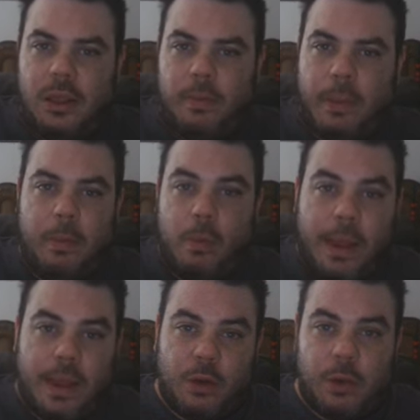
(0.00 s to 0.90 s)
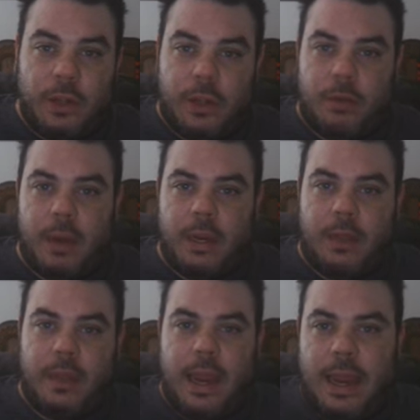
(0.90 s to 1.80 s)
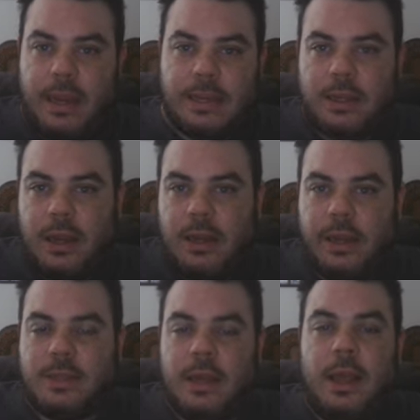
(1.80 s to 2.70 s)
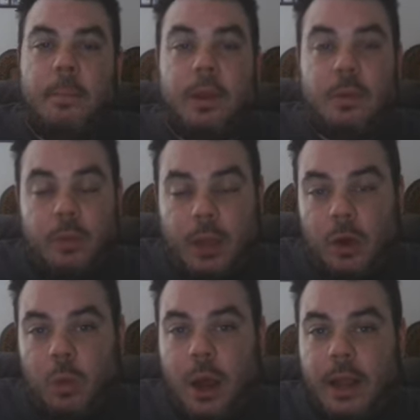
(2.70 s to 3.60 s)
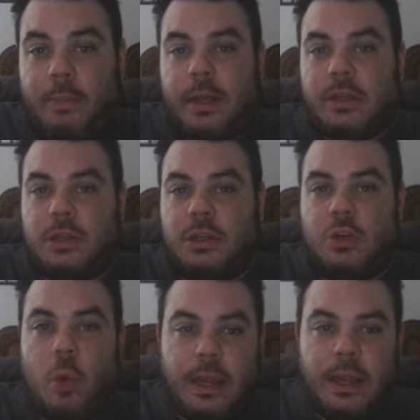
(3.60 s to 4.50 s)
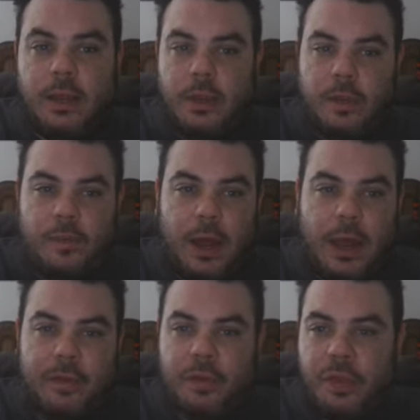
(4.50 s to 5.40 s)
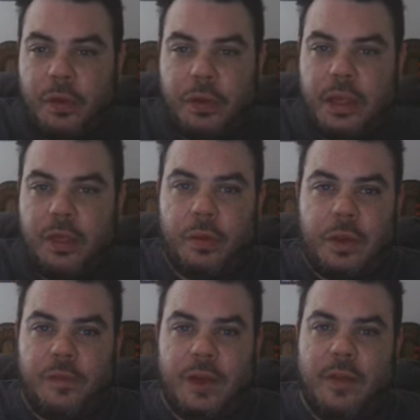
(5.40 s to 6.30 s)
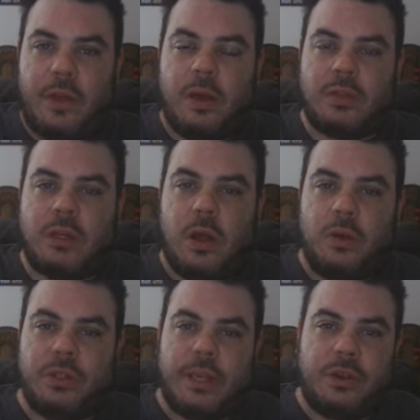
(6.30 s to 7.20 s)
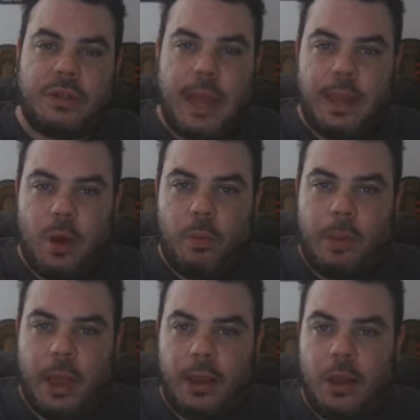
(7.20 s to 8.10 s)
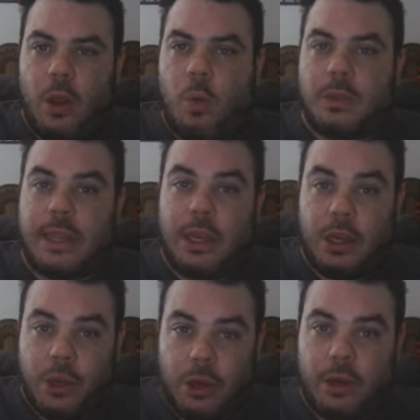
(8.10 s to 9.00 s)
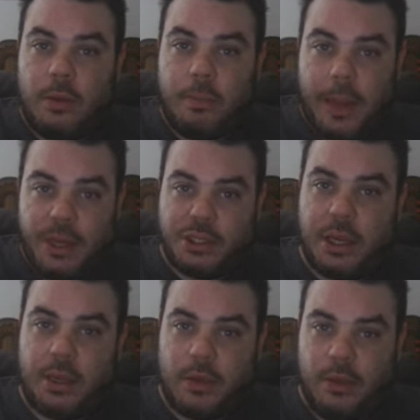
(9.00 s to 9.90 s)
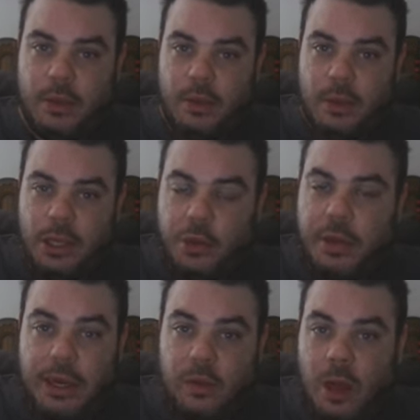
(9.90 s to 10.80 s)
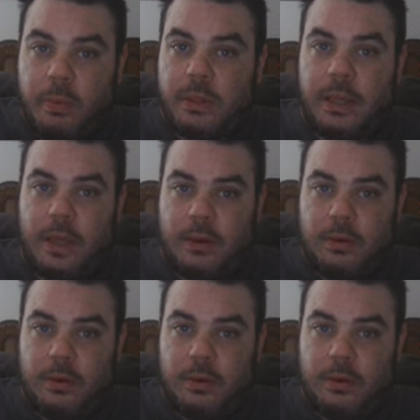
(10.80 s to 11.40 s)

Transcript: People were making really good money in the 80s, 90s. You know why? Because $25,000, $30,000, $35,000 a year take-home pay was a good paycheck. You can get a lot with that.